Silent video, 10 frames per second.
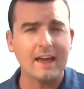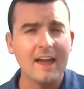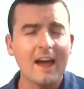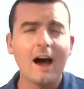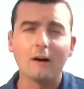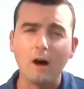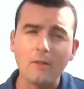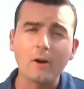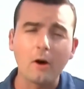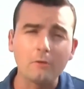Along the
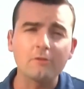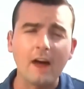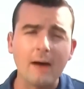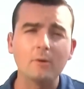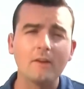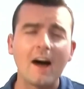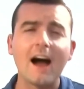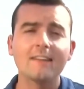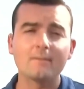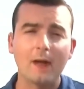coastline, we'll have highs
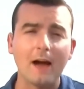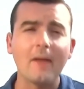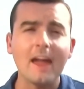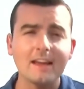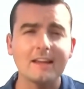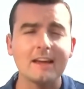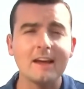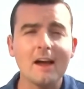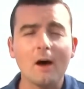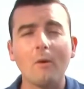around 80,
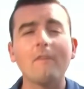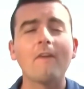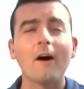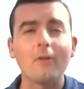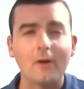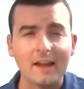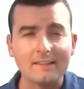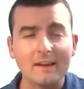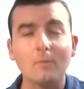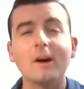while farther inland, we'll
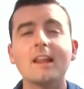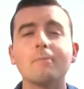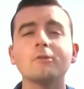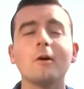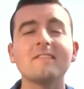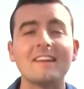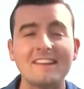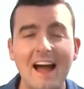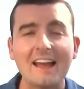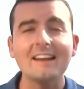get up close to
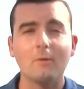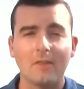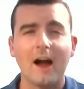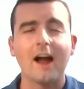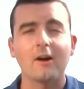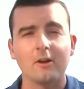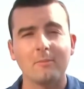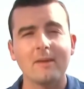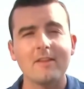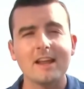90 with higher
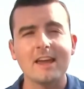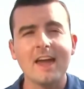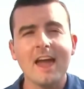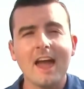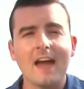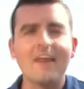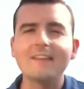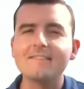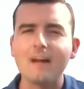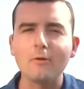humidity. And that
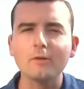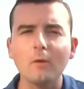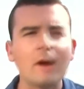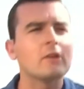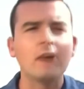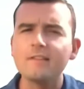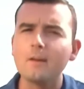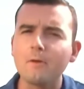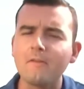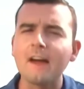southerly wind will also
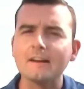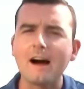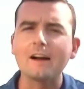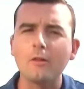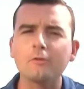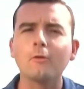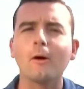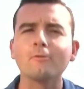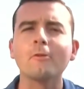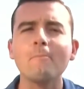prevent a lot of the storms
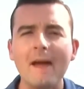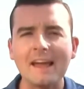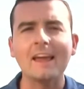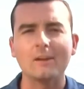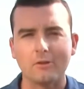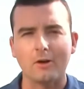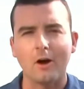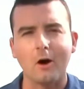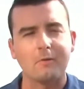from making making it to the coast.